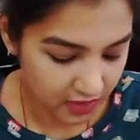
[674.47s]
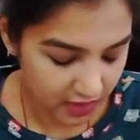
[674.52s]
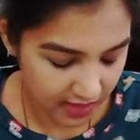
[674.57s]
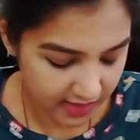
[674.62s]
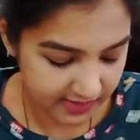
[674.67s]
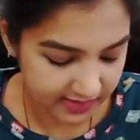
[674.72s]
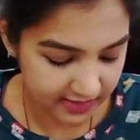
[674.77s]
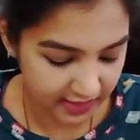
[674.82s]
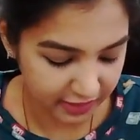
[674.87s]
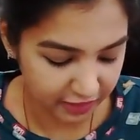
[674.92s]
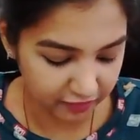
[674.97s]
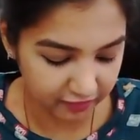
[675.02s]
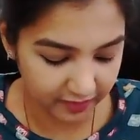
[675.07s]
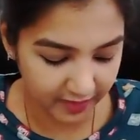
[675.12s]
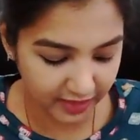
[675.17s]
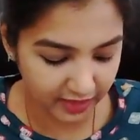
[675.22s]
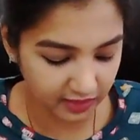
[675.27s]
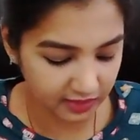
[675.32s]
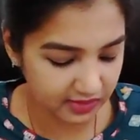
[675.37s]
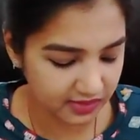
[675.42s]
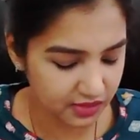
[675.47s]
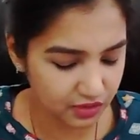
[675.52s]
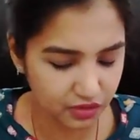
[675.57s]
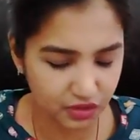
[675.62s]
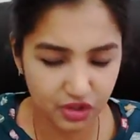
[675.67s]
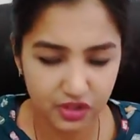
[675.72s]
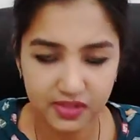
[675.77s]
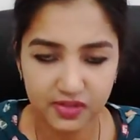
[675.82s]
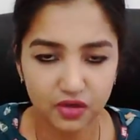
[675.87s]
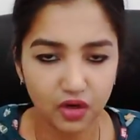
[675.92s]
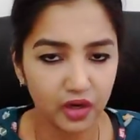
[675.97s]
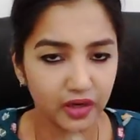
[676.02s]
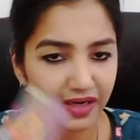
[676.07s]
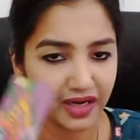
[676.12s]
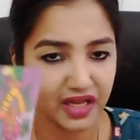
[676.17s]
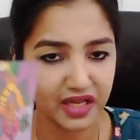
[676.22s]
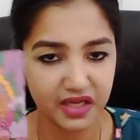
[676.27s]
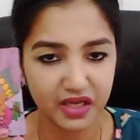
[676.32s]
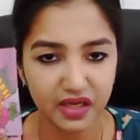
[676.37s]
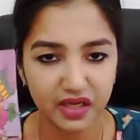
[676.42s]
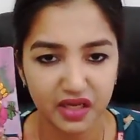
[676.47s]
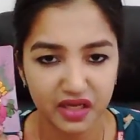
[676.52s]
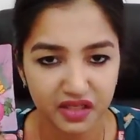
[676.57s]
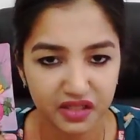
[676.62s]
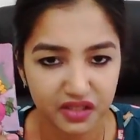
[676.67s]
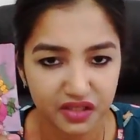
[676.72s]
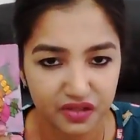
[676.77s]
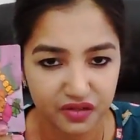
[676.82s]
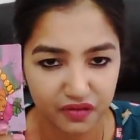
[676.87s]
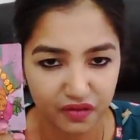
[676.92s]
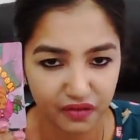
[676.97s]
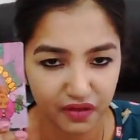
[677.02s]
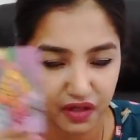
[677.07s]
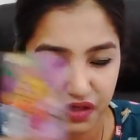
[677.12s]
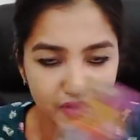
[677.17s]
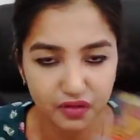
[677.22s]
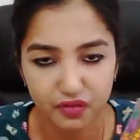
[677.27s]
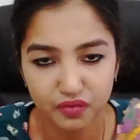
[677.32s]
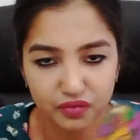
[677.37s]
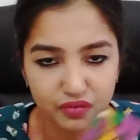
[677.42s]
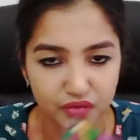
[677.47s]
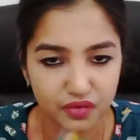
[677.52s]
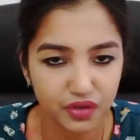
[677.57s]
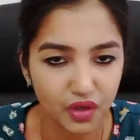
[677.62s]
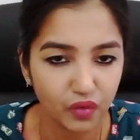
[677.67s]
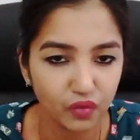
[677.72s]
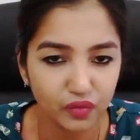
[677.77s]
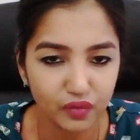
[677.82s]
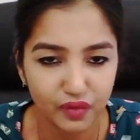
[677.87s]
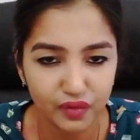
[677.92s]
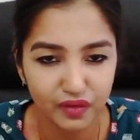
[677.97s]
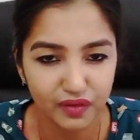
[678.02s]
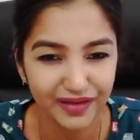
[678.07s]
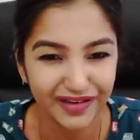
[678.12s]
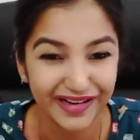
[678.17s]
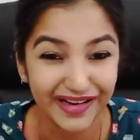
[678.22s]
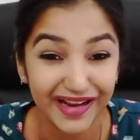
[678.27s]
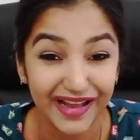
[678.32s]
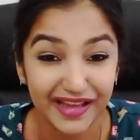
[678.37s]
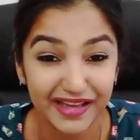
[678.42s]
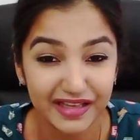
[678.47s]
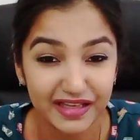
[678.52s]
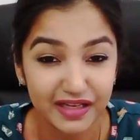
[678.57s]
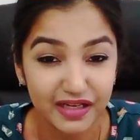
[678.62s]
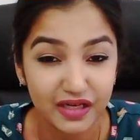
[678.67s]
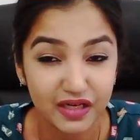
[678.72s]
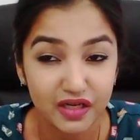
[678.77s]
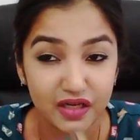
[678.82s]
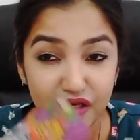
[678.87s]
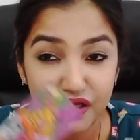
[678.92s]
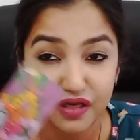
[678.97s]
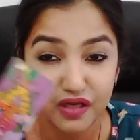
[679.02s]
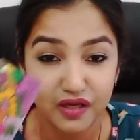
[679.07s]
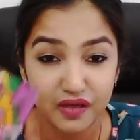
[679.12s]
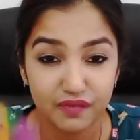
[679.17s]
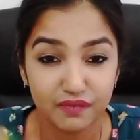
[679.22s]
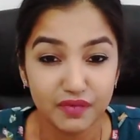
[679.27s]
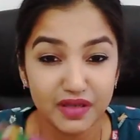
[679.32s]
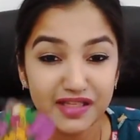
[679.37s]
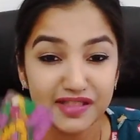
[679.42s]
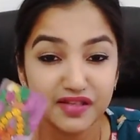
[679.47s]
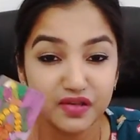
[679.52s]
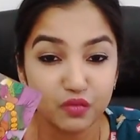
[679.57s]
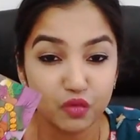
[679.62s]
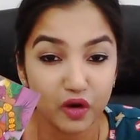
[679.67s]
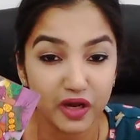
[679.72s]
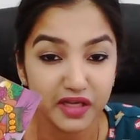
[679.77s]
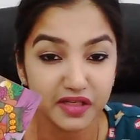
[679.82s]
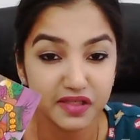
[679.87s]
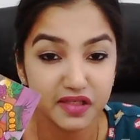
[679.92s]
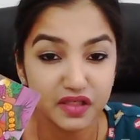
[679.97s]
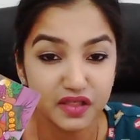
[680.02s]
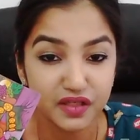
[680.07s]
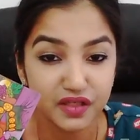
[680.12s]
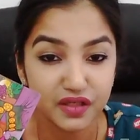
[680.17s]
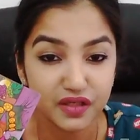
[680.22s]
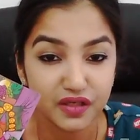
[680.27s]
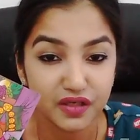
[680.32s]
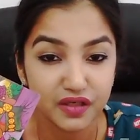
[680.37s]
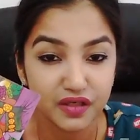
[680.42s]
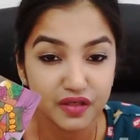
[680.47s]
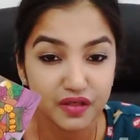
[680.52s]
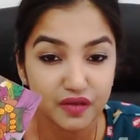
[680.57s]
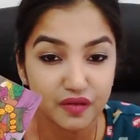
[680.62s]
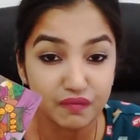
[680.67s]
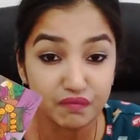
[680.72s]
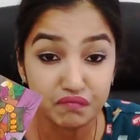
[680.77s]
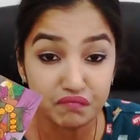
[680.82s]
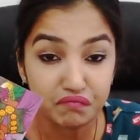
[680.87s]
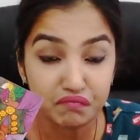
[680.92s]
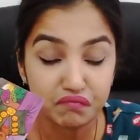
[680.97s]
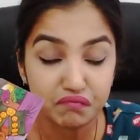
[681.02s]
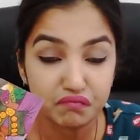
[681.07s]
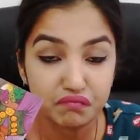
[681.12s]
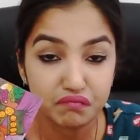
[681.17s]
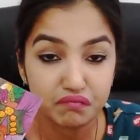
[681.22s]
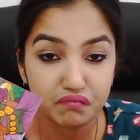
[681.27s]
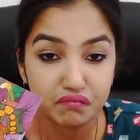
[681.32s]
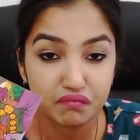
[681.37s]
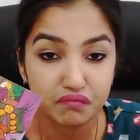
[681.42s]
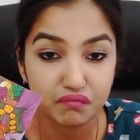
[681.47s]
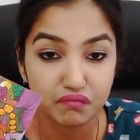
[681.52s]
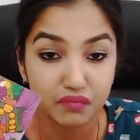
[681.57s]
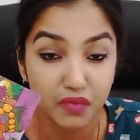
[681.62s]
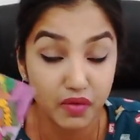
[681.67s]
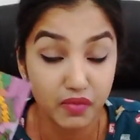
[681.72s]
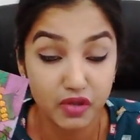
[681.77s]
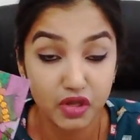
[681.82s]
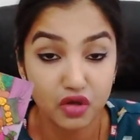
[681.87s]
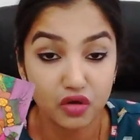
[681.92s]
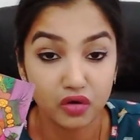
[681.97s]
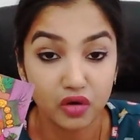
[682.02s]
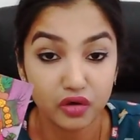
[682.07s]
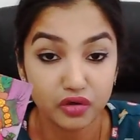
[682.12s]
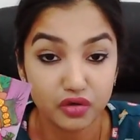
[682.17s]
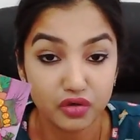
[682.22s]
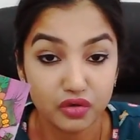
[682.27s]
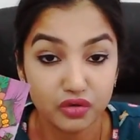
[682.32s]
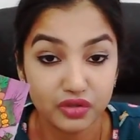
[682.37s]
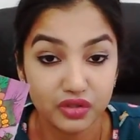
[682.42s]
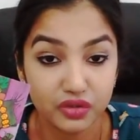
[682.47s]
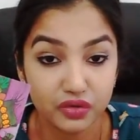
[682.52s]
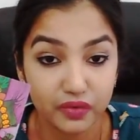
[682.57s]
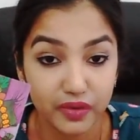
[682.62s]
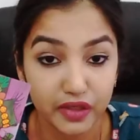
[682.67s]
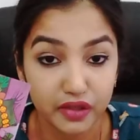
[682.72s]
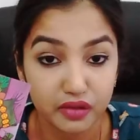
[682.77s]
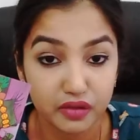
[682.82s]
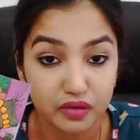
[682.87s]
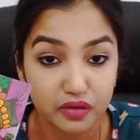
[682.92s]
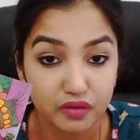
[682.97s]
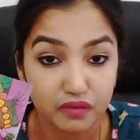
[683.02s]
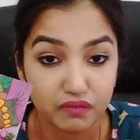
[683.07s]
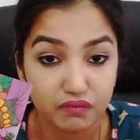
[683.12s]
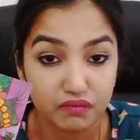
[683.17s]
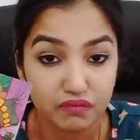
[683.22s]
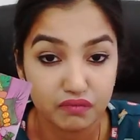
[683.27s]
Yes, Nine of Pentacles. You're just not liking it. Okay, you don't like being separated. Maybe you're not used to it.